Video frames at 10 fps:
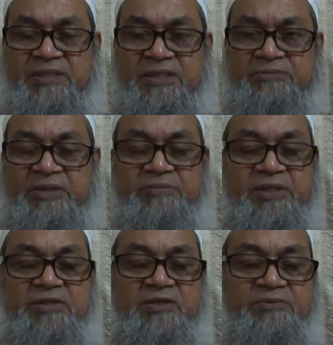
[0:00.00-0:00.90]
the
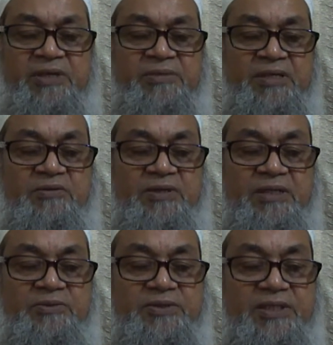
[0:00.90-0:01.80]
members of
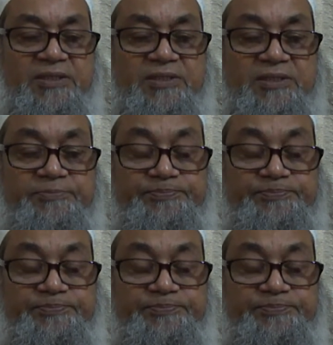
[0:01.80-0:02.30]
aminoglycosides.